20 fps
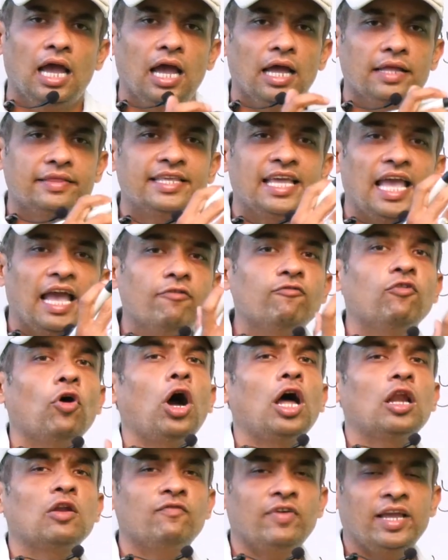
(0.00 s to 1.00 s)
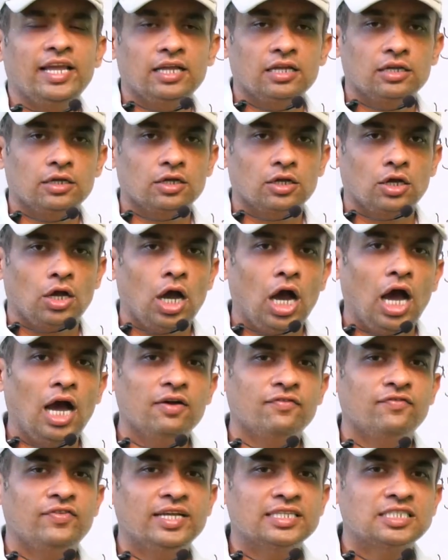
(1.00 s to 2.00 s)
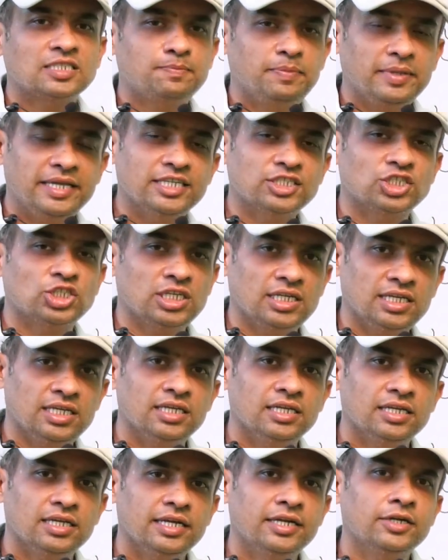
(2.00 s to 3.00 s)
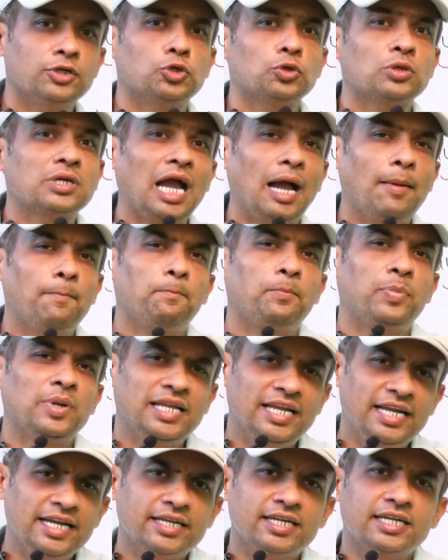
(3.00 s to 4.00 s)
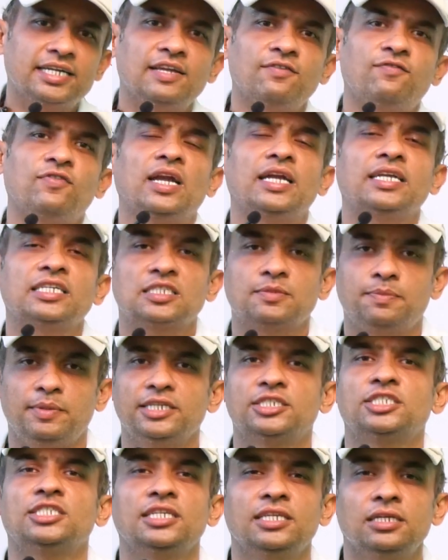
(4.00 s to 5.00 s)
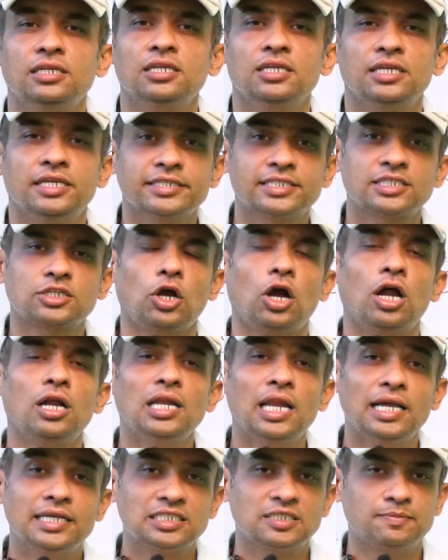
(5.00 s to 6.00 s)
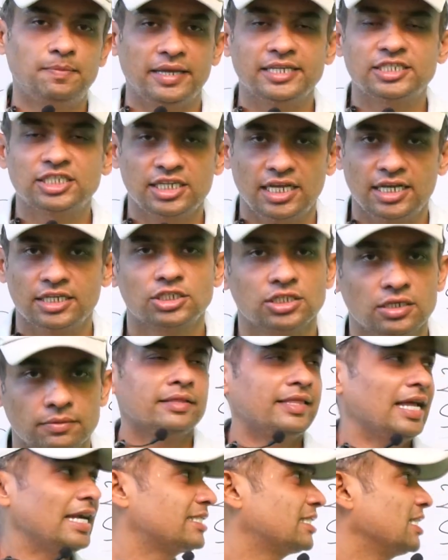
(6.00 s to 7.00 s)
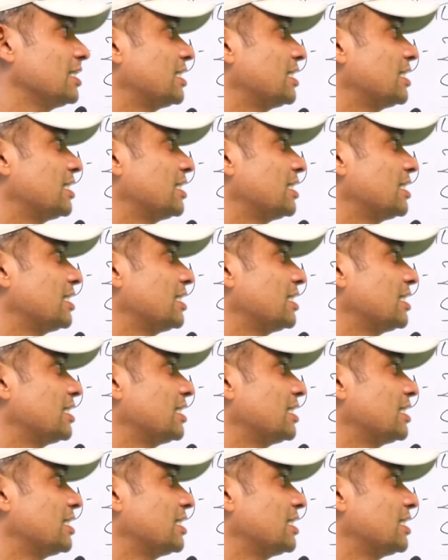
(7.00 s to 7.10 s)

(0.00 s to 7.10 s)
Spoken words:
the evolving of a species into complete different species is called speciation. That's